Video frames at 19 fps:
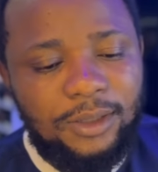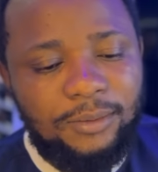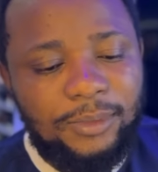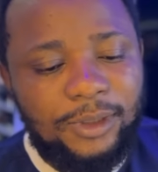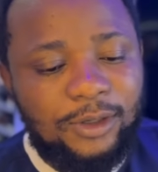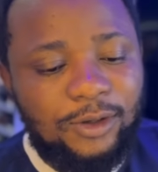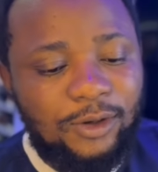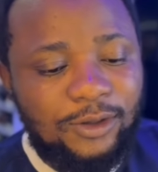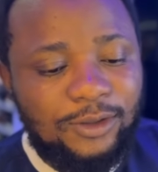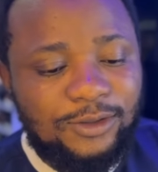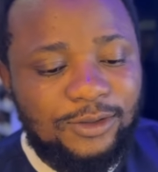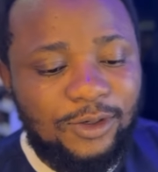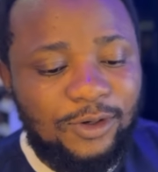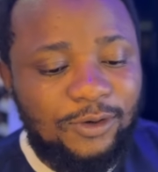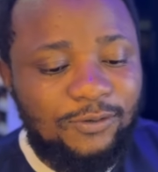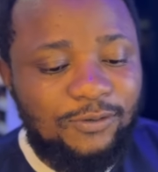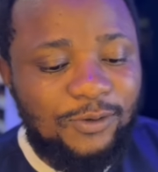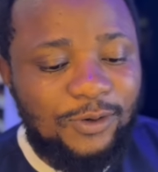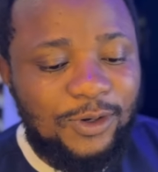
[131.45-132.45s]
because
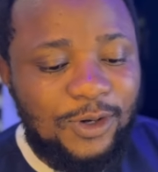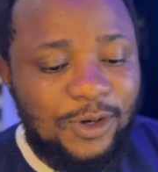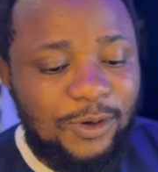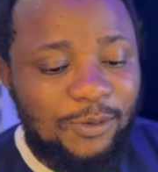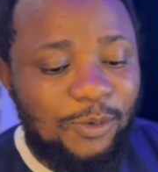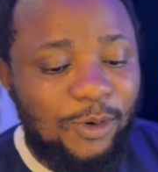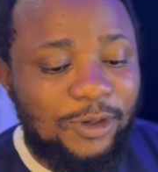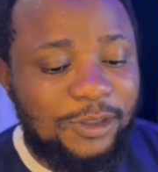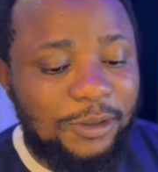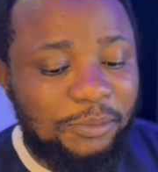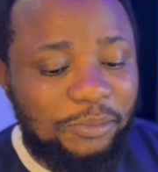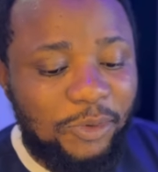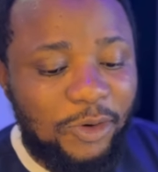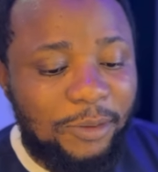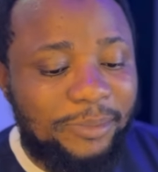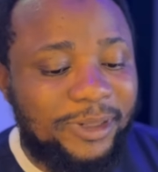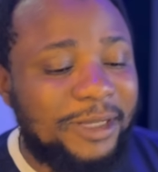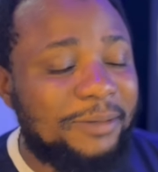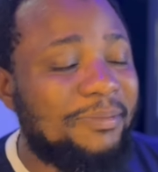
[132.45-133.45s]
of what the
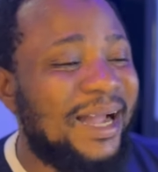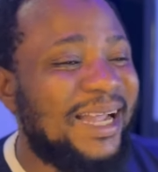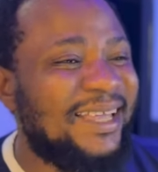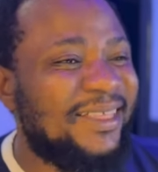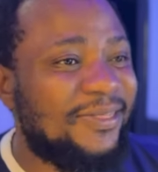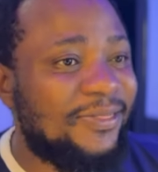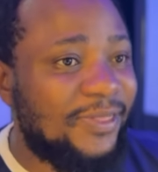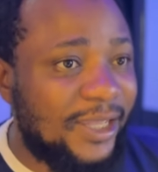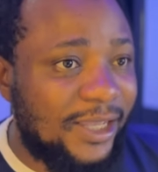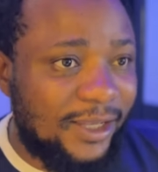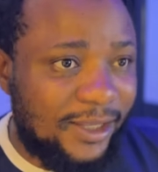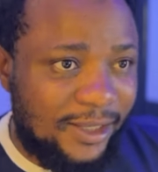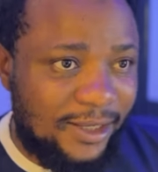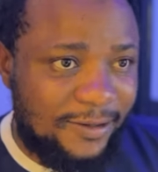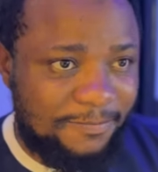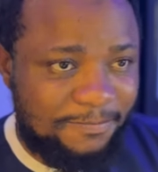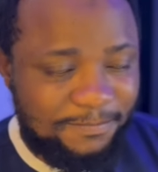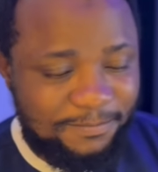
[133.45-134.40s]
public might think,